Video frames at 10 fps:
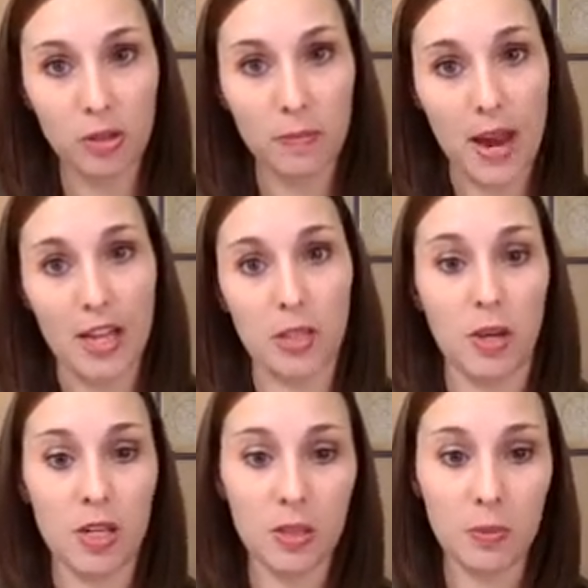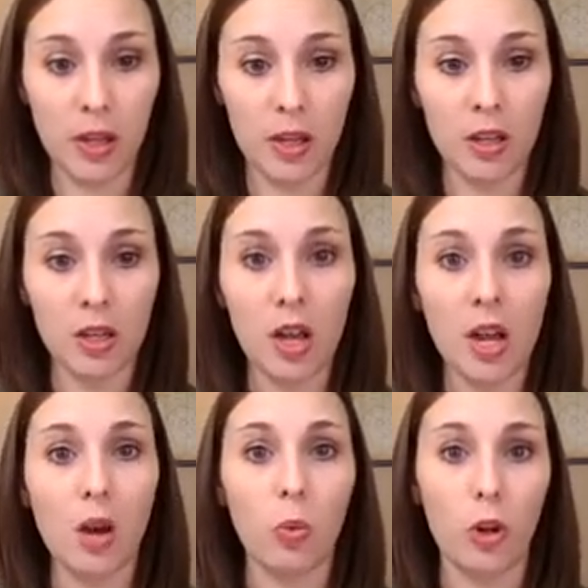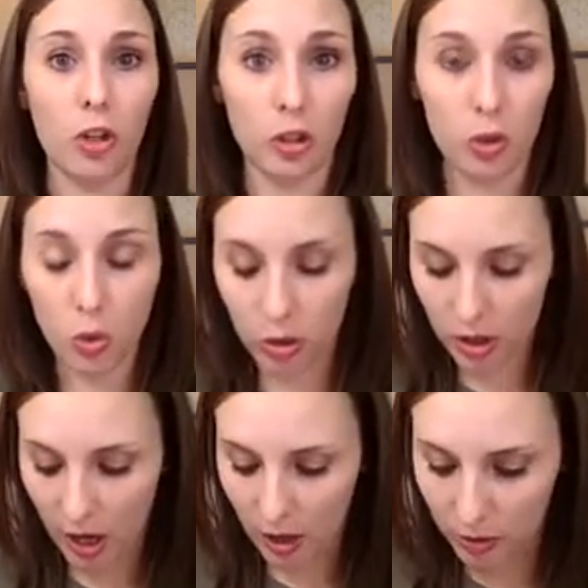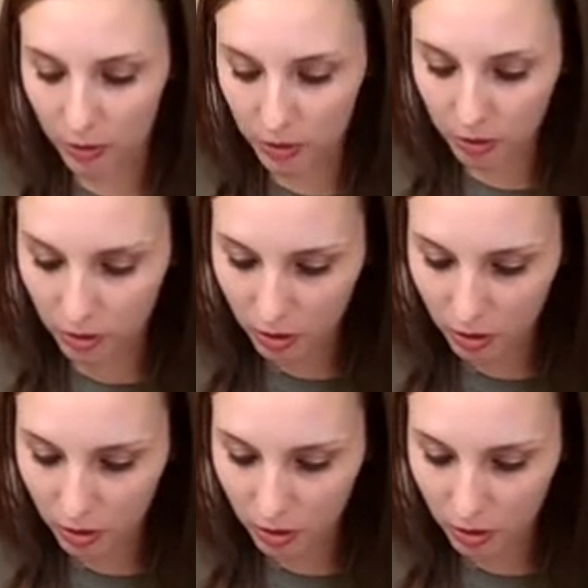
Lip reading: max minus min, and what are your quartiles?